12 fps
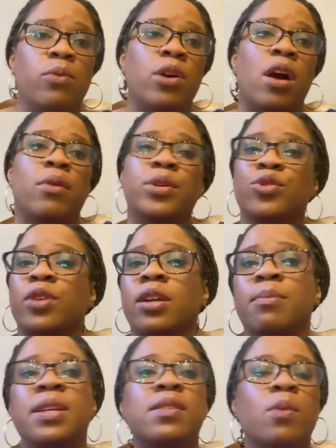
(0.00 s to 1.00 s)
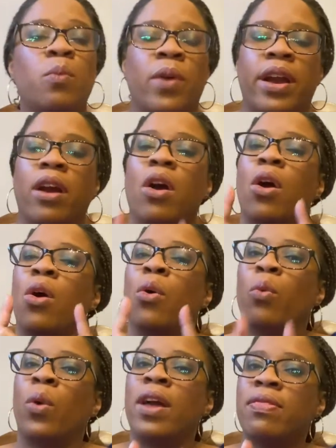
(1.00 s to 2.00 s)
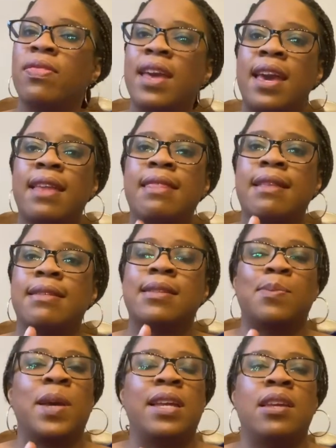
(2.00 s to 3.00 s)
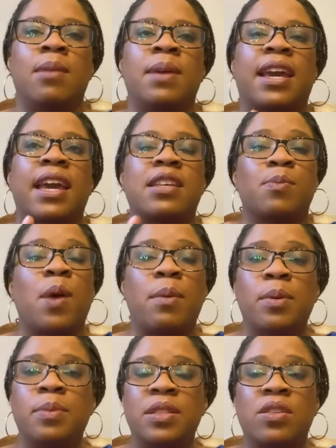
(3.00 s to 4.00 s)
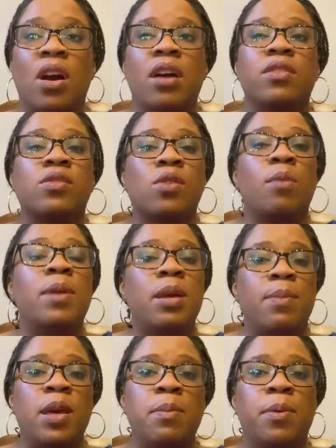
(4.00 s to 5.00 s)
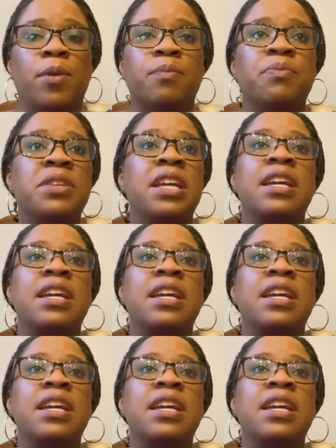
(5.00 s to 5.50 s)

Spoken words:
We're always trying to be somewhere. One thing that this pandemic has probably taught so many people